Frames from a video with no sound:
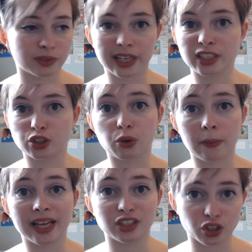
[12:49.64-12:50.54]
that is your
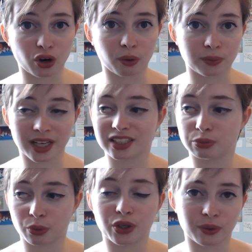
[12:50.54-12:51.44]
main job. That
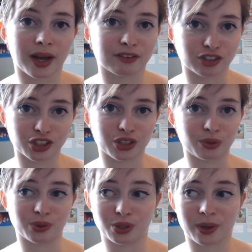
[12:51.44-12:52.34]
is what you have to
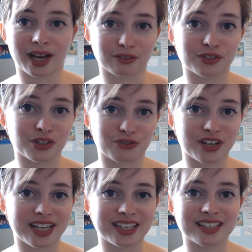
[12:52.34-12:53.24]
do. You have to
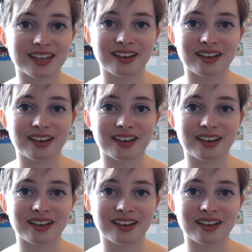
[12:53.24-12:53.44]
read.